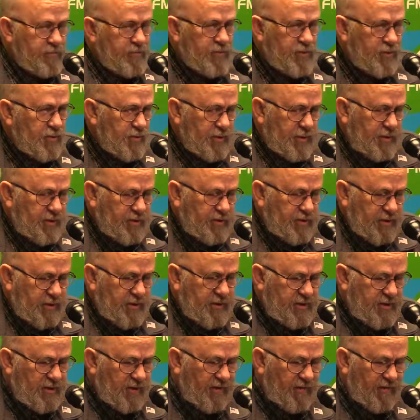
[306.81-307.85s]
So
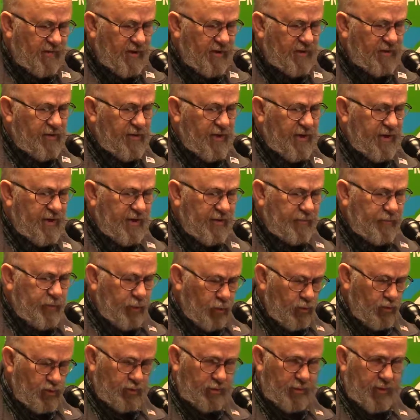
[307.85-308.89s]
it's a fun thing. It
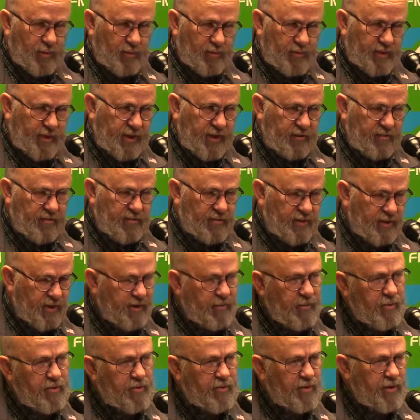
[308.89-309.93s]
pulls people together, the
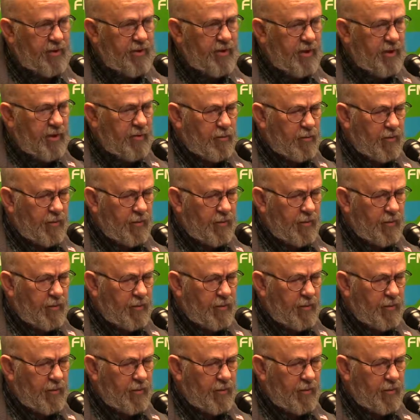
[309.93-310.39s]
community.